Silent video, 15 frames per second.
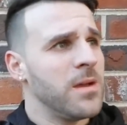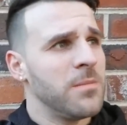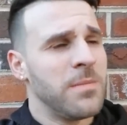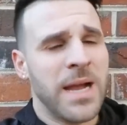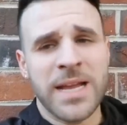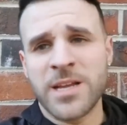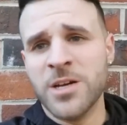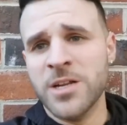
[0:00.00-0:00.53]

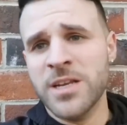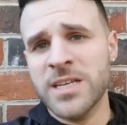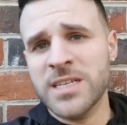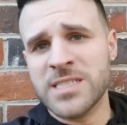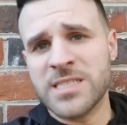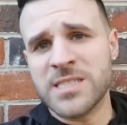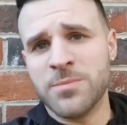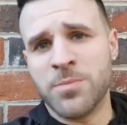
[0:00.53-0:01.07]
my
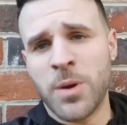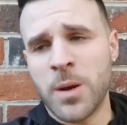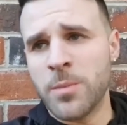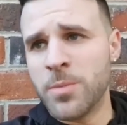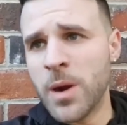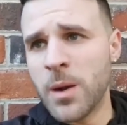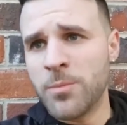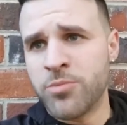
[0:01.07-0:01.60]
goodness,
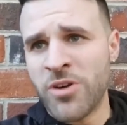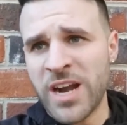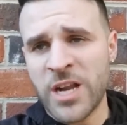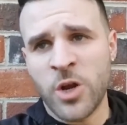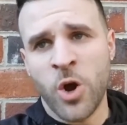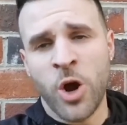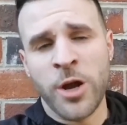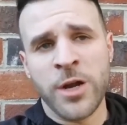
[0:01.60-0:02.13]
Brett
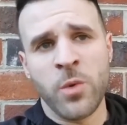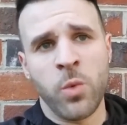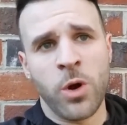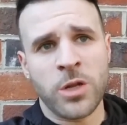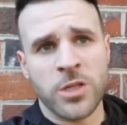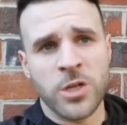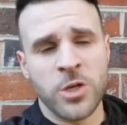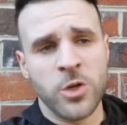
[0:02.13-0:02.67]
Gardner
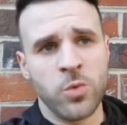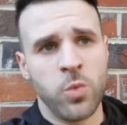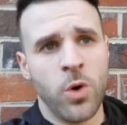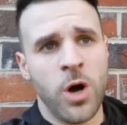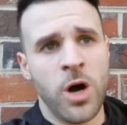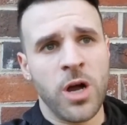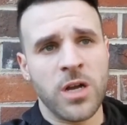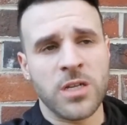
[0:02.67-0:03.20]
worked a good
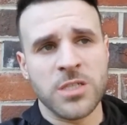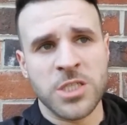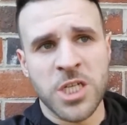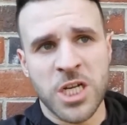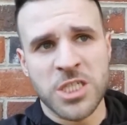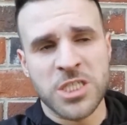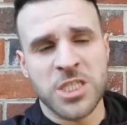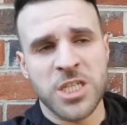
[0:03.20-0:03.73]
walk.
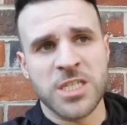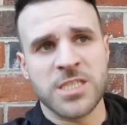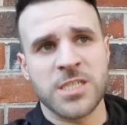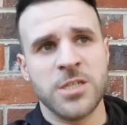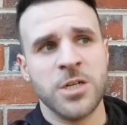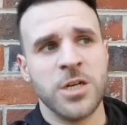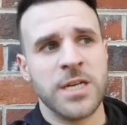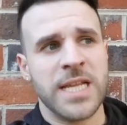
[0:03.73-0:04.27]
Judge does
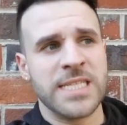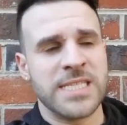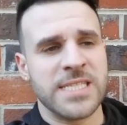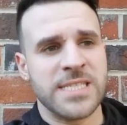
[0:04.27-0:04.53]
good, gets the